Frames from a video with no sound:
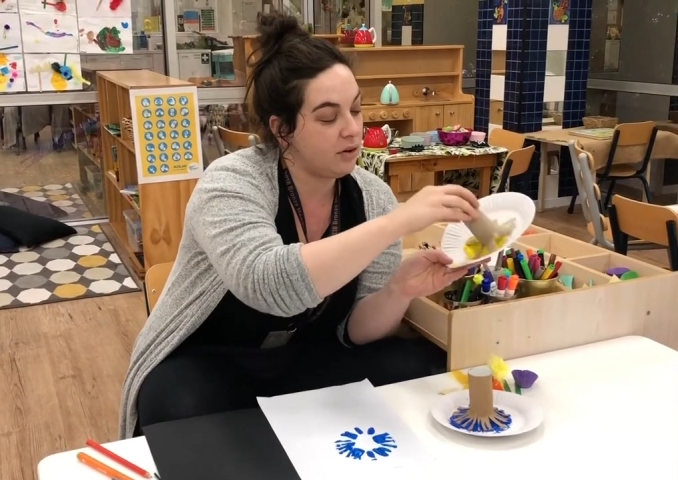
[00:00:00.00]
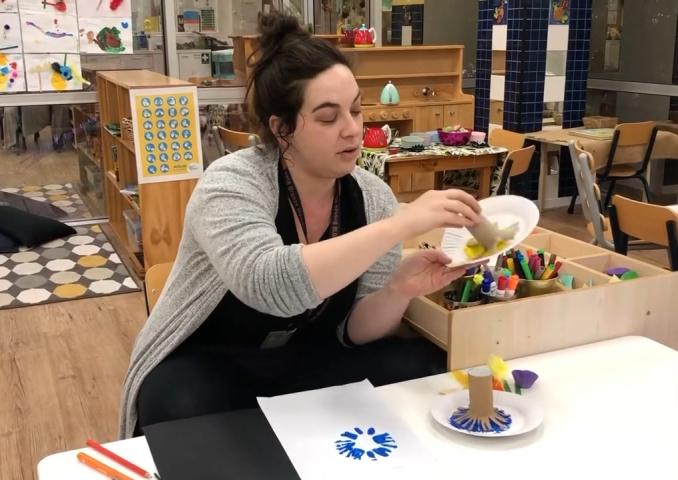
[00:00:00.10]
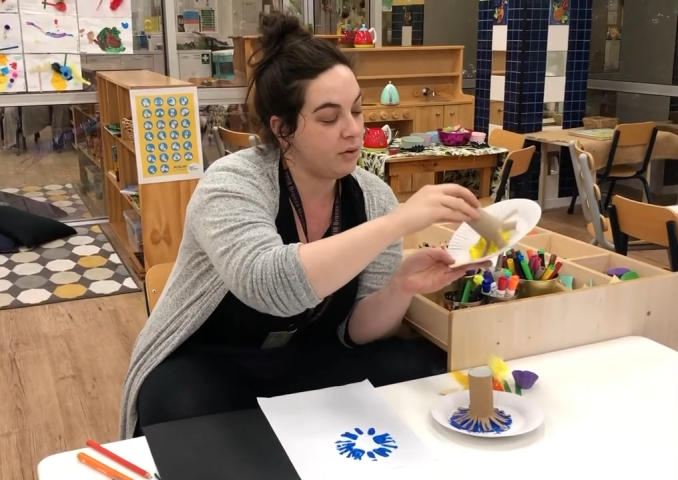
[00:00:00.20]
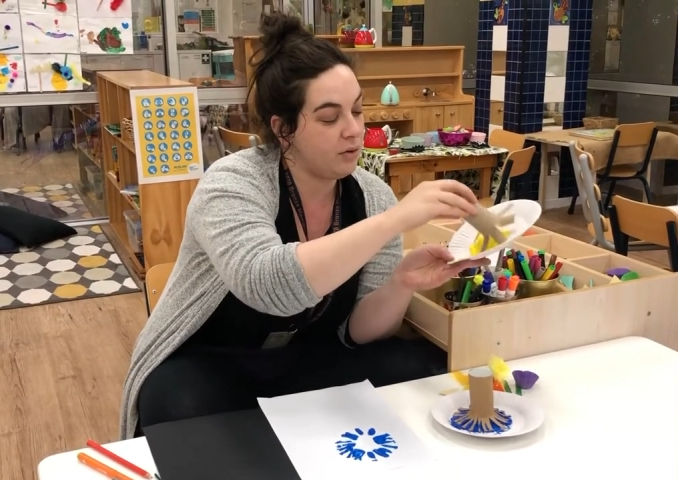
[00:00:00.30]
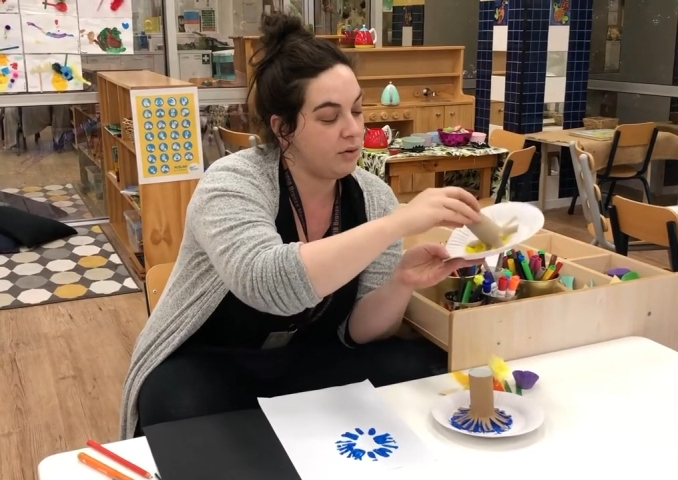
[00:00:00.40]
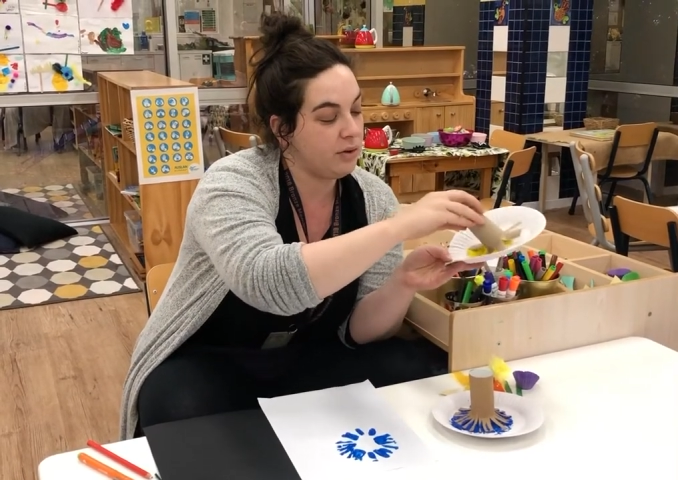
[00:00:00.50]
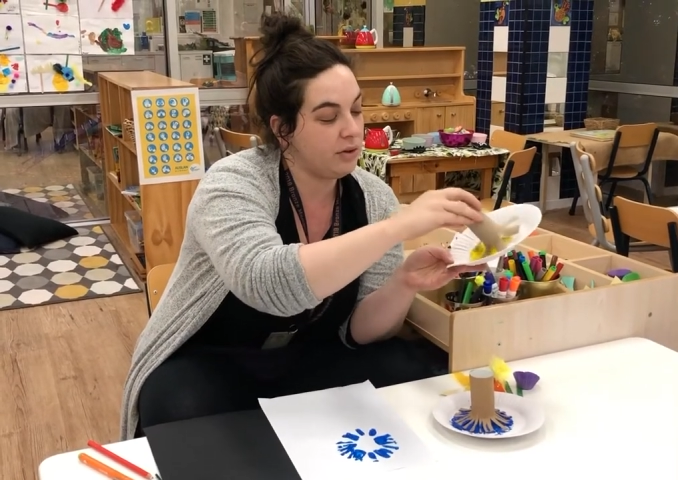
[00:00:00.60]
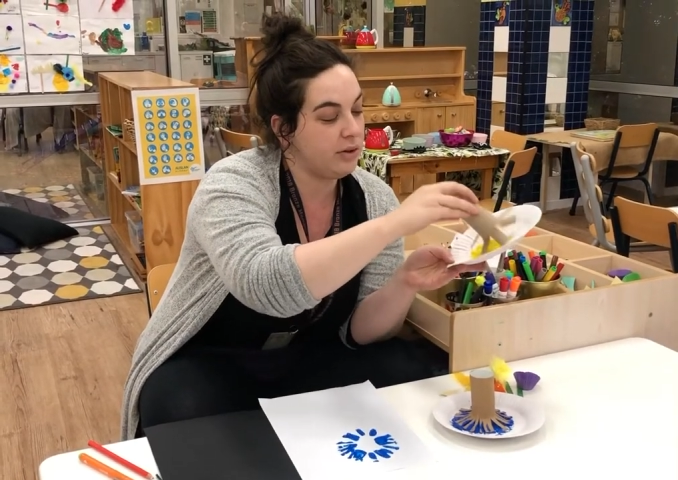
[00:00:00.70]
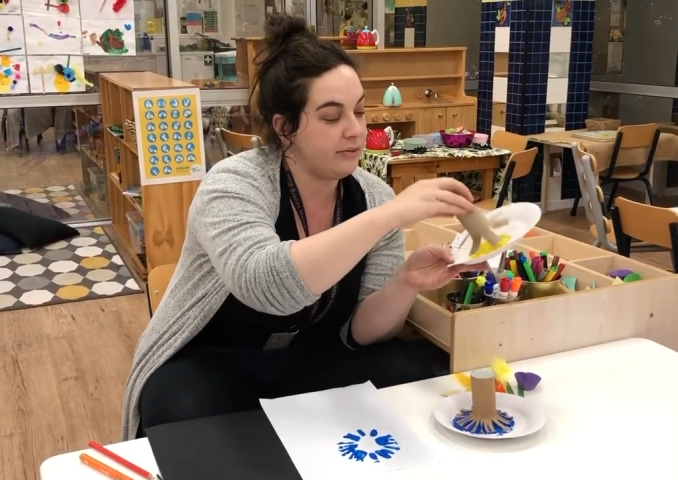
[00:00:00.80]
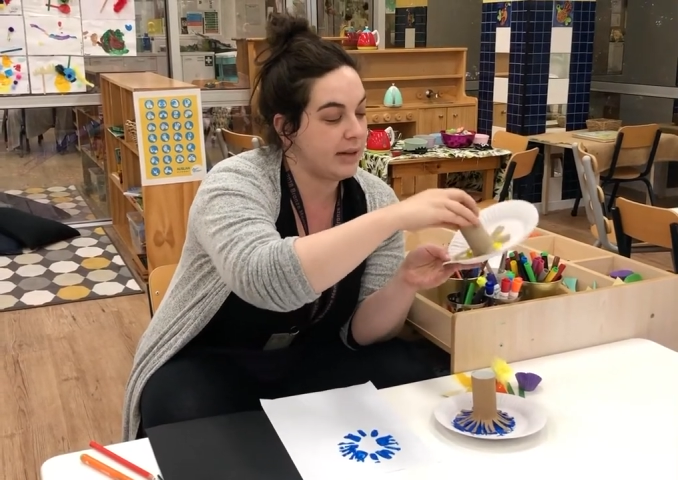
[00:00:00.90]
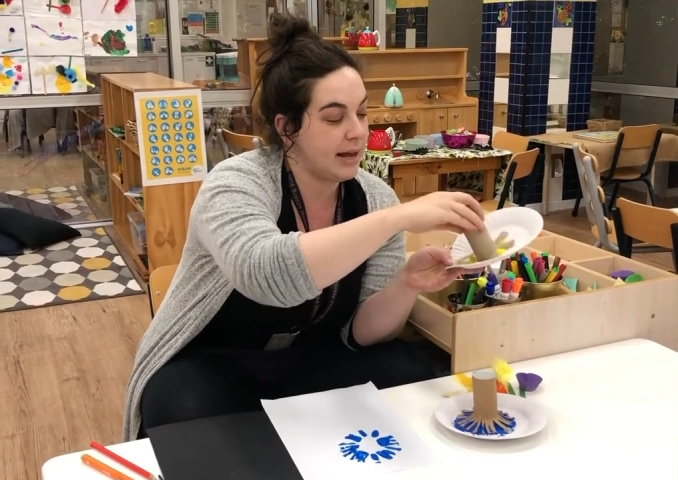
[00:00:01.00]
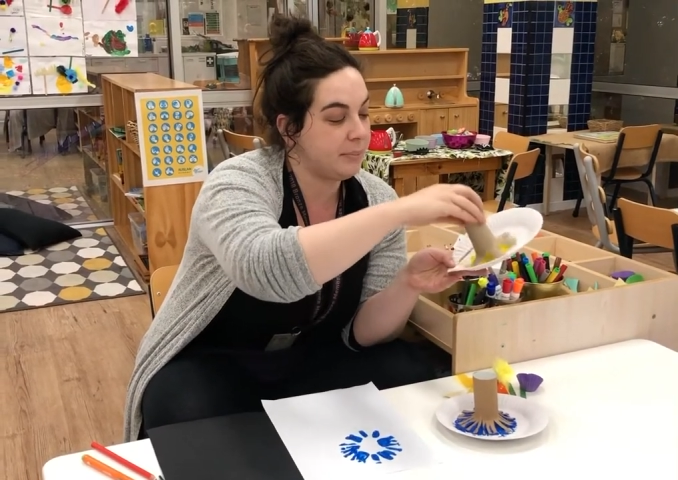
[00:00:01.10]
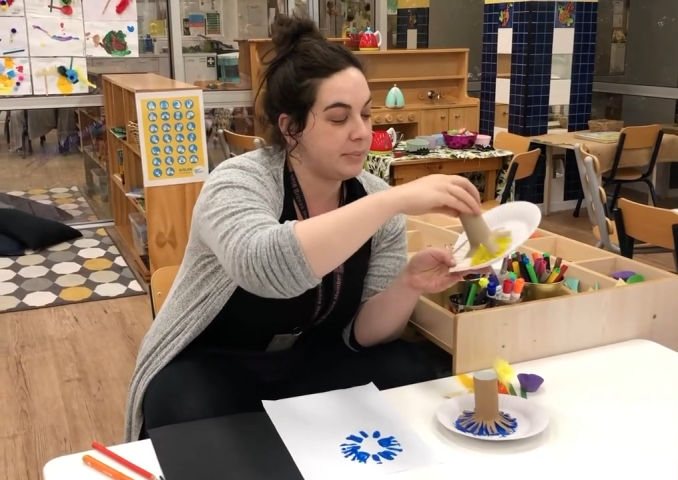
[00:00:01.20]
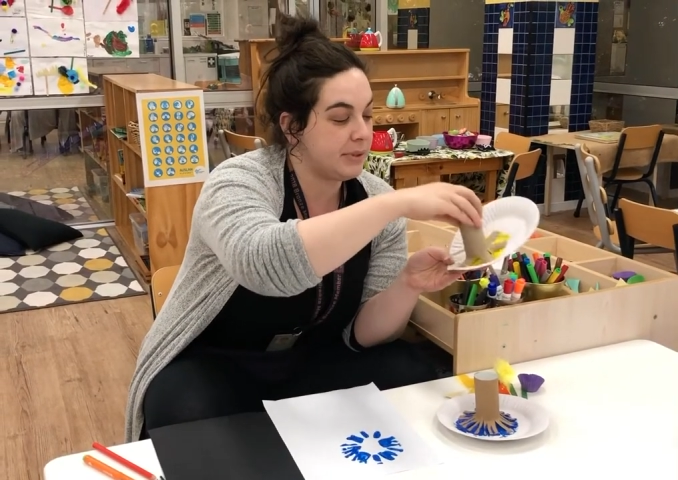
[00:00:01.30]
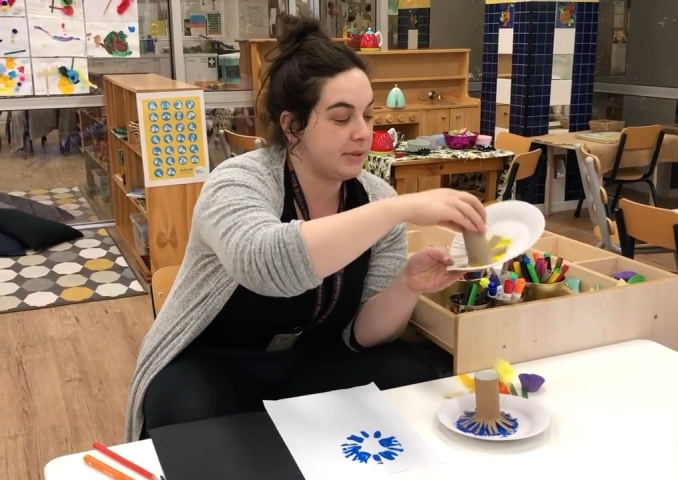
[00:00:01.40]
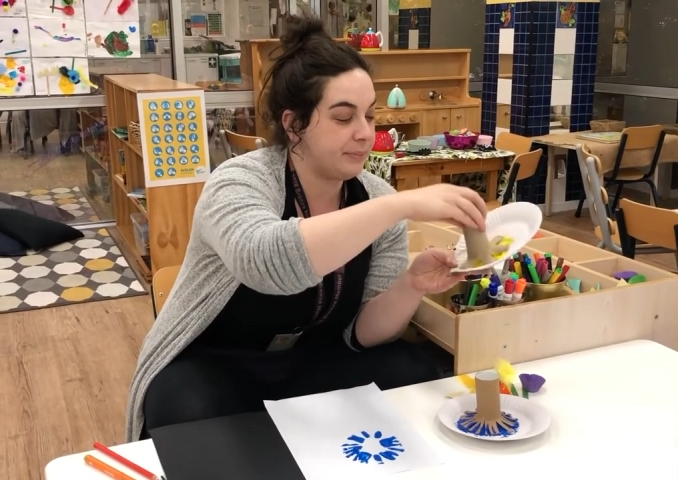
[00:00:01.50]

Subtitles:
on all your flaps.